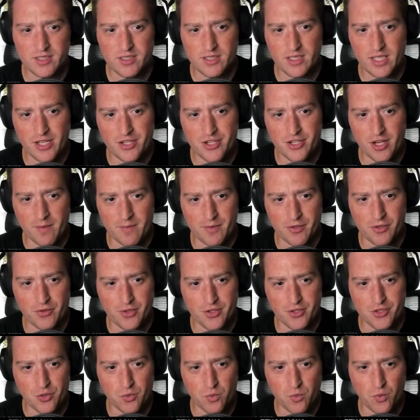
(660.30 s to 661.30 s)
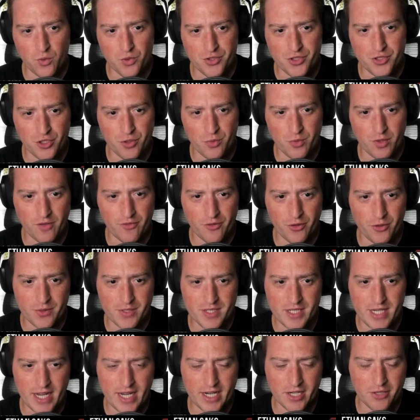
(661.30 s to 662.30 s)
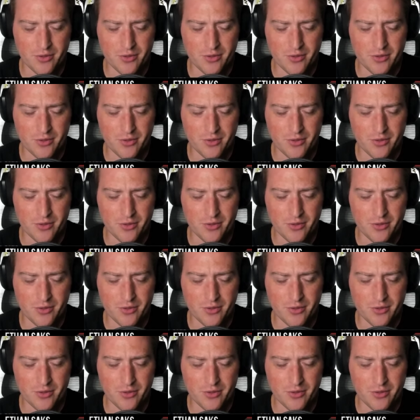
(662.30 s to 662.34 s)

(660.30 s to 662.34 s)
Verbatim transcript: Enchantment creature ward 2. Whenever you attack,